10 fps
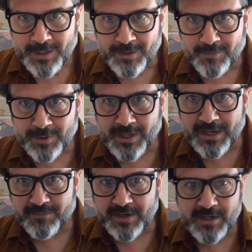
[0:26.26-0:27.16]
look
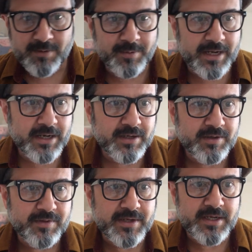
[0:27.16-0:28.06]
carefully any moment now,
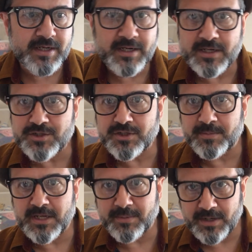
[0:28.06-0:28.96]
the link should
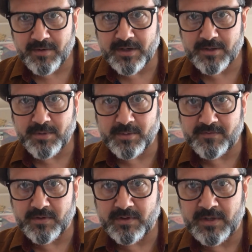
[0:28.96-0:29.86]
be appearing at the bottom
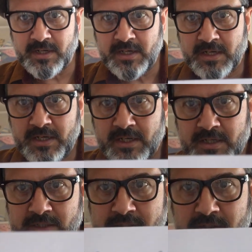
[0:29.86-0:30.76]
of your
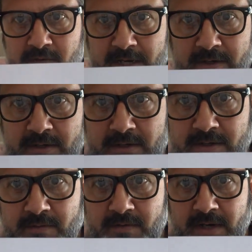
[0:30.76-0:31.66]
screen,
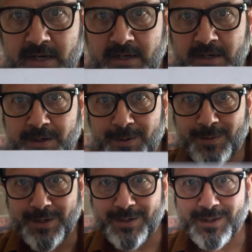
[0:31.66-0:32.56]
right
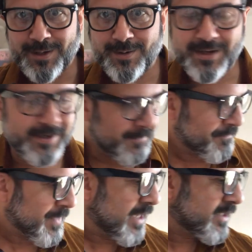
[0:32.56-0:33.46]
there. Okay,
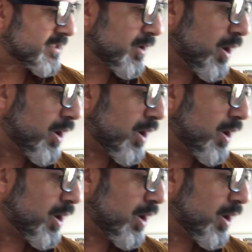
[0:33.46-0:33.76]
so